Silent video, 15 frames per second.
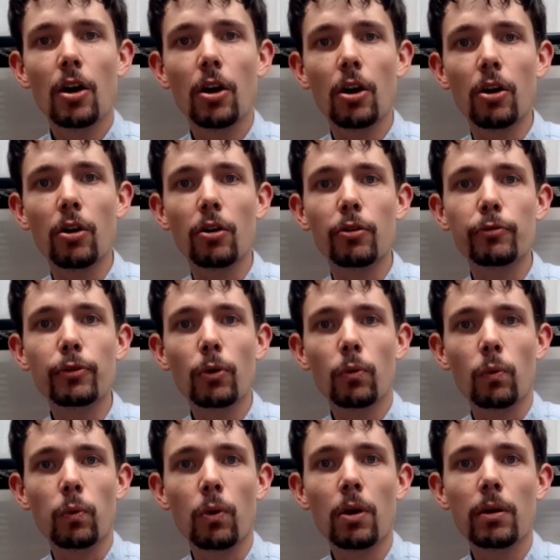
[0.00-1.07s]
of
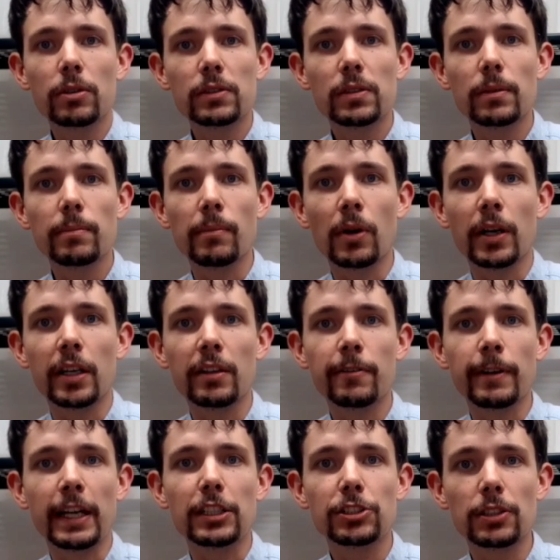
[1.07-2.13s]
what might have
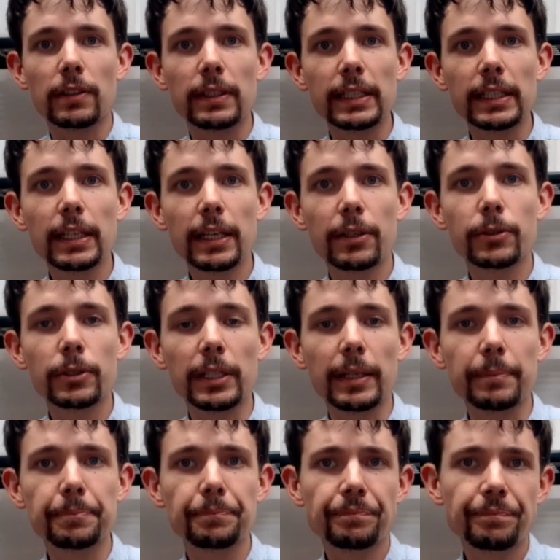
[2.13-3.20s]
actually killed him.